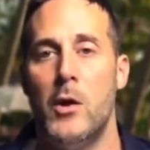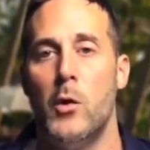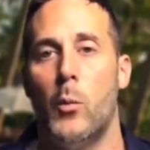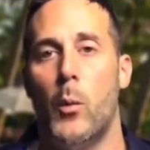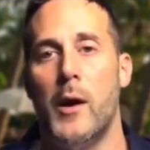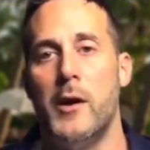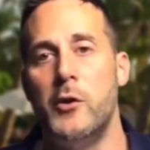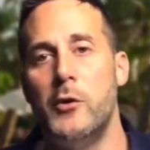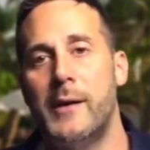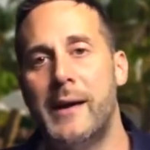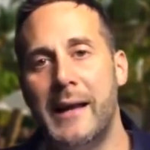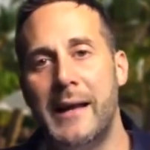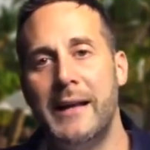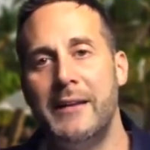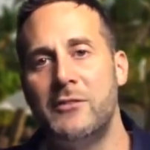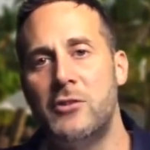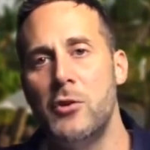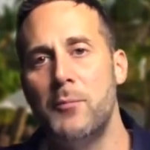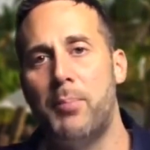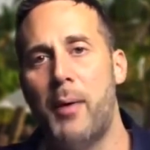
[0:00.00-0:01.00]
When you get
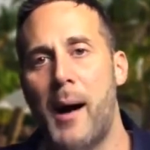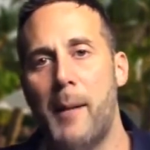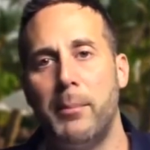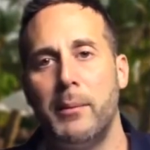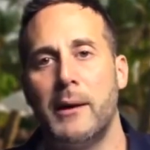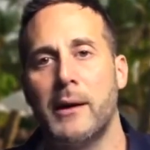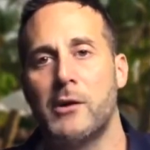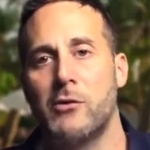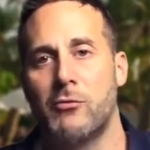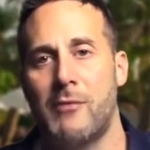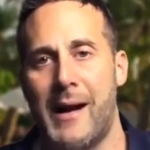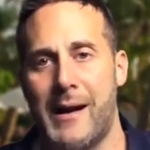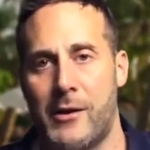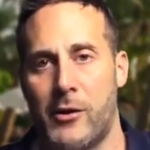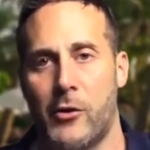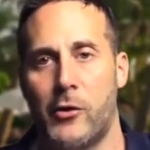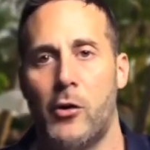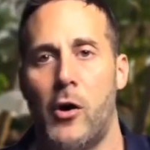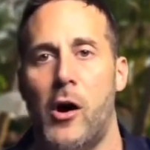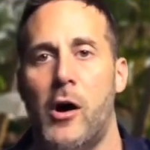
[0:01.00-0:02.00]
into public
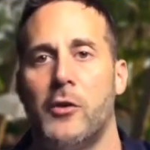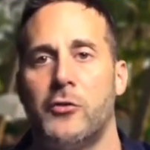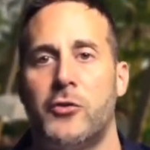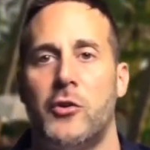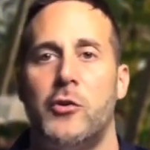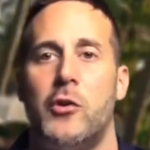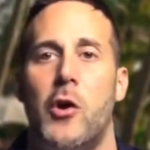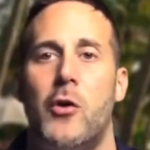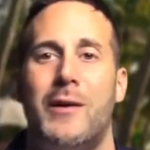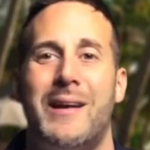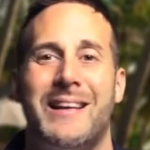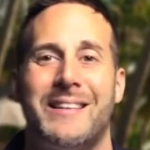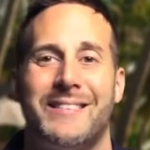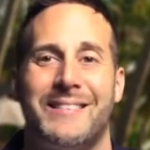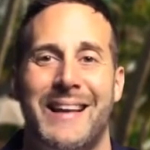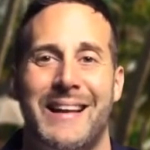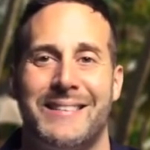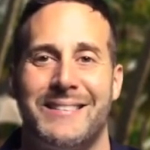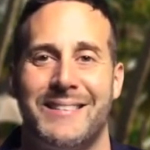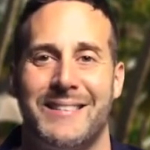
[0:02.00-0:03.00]
record, also known as
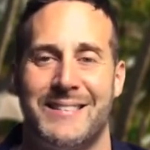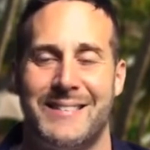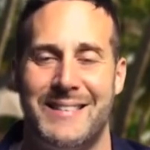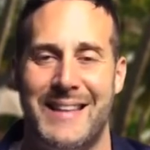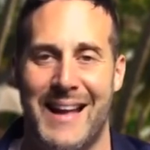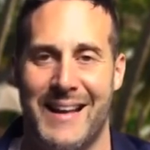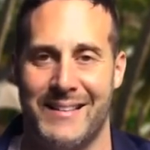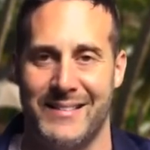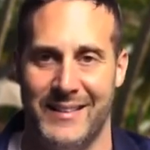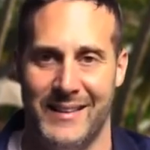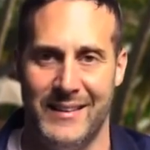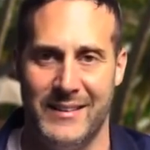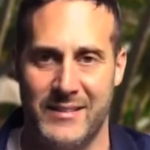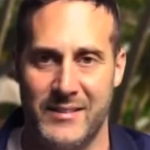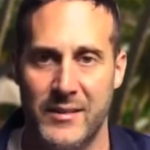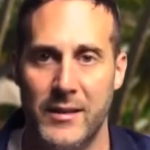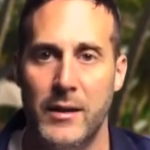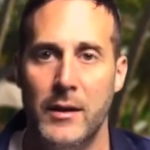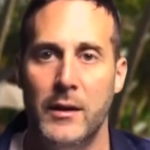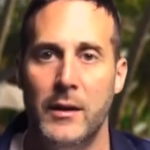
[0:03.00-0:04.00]

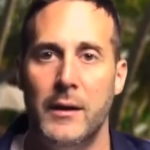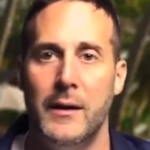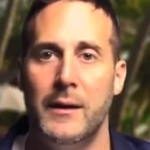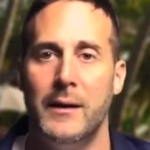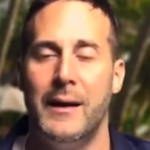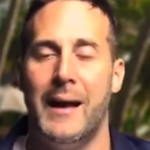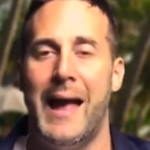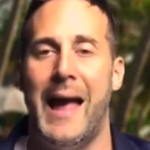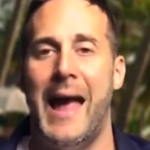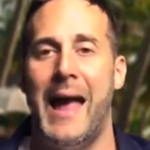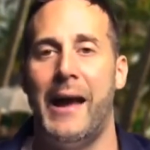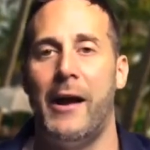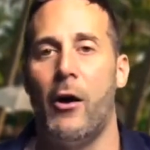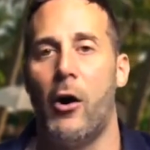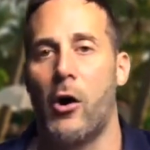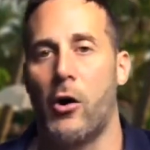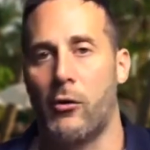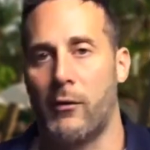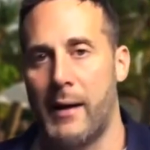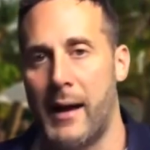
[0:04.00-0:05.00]
LexisNexis,
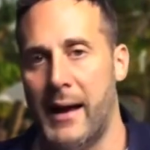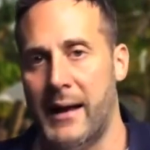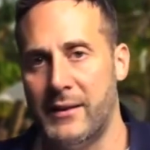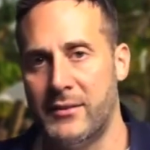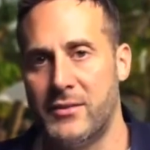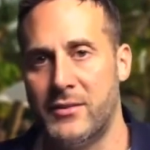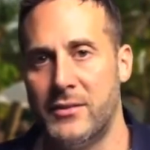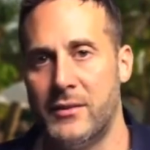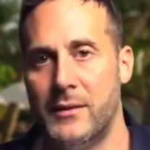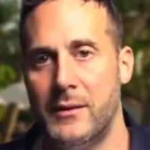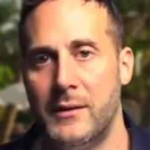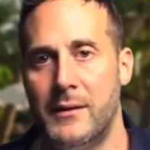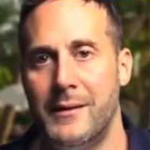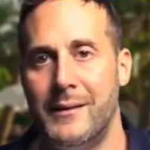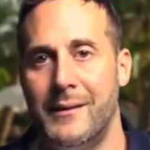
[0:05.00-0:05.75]
ARS,